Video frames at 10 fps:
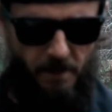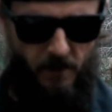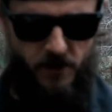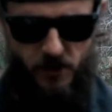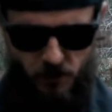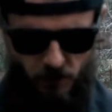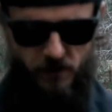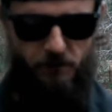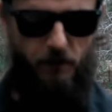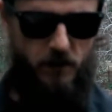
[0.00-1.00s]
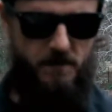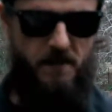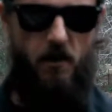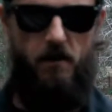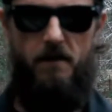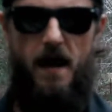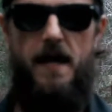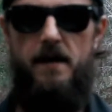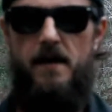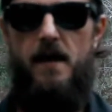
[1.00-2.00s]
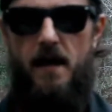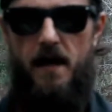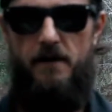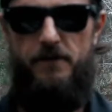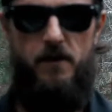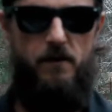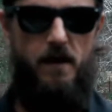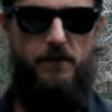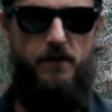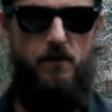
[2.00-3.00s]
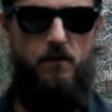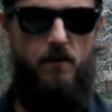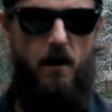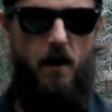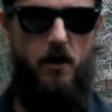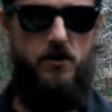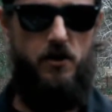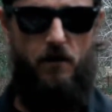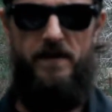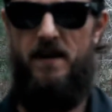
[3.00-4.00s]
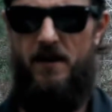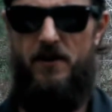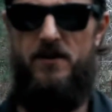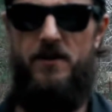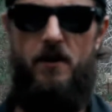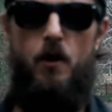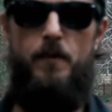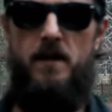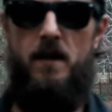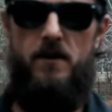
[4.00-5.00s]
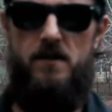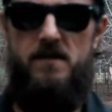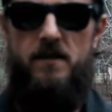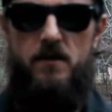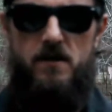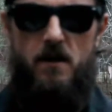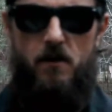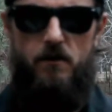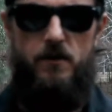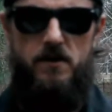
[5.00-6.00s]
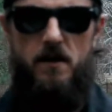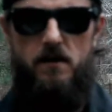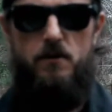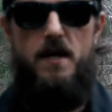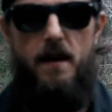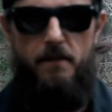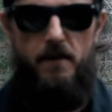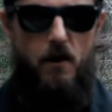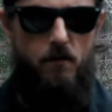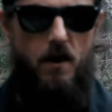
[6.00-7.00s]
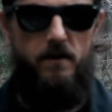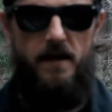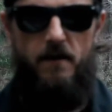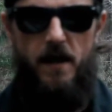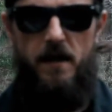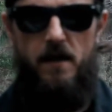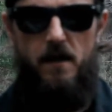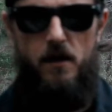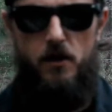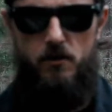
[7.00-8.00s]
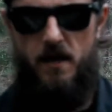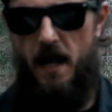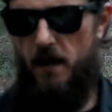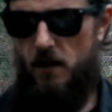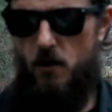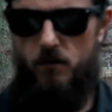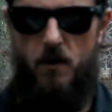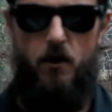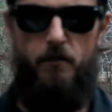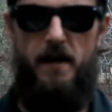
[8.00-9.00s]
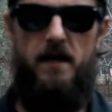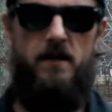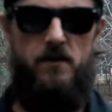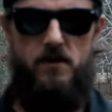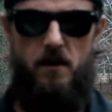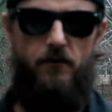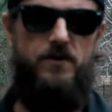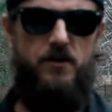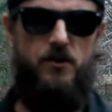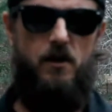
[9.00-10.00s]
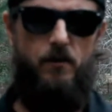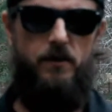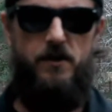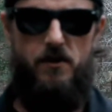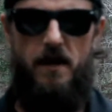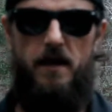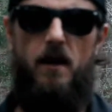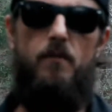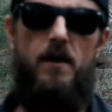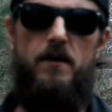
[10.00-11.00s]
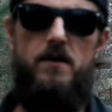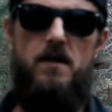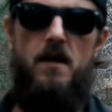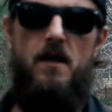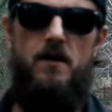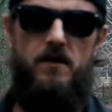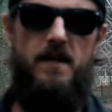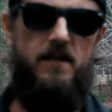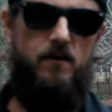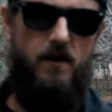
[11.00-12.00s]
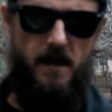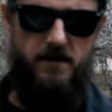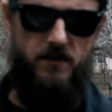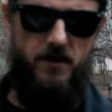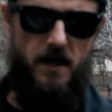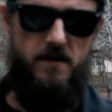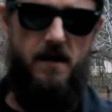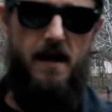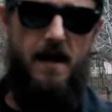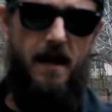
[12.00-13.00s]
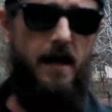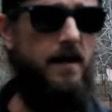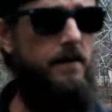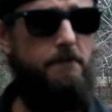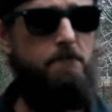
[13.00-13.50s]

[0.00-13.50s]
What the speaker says: Let me just do this first part right. And if you are serving others and you're helping others, then you can't go wrong that way. You can't go wrong being in the service and genuinely trying to help others. So that's what I suggest. And